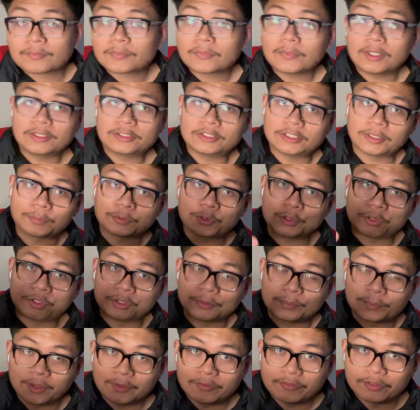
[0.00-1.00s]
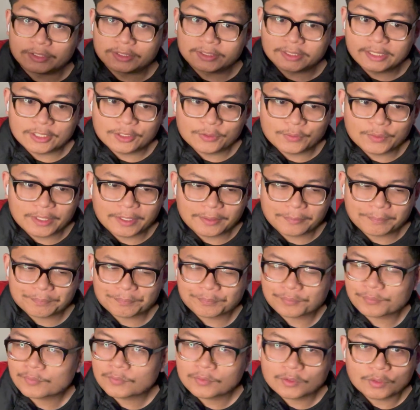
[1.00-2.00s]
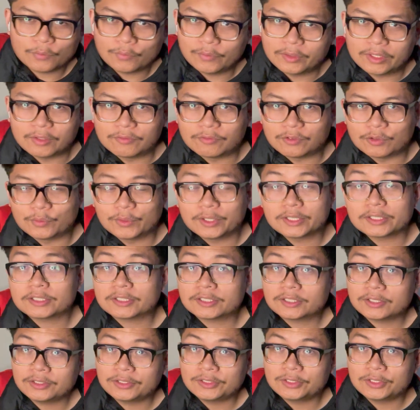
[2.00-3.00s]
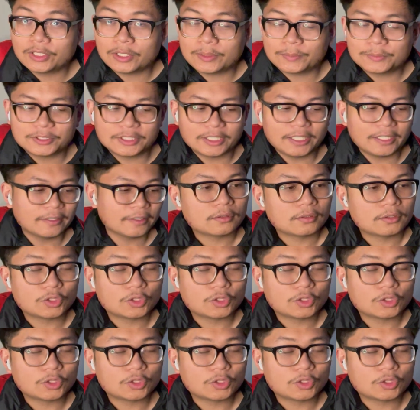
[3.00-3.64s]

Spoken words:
It's up to your preference anyway, whatever works, you know what I'm saying?